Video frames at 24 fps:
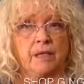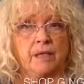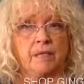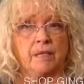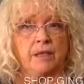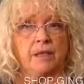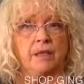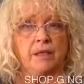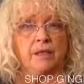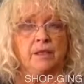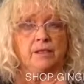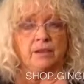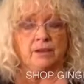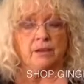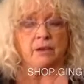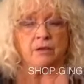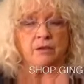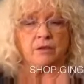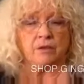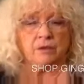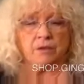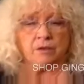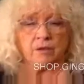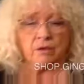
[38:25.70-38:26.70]
But it
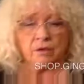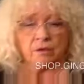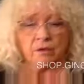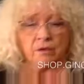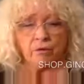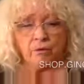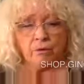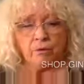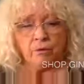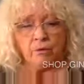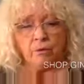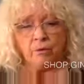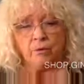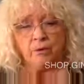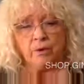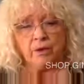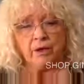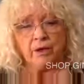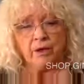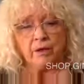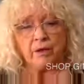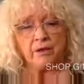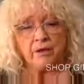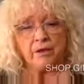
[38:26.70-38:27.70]
starts
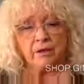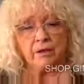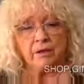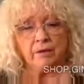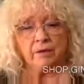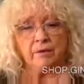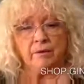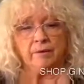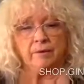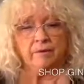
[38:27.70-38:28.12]
with us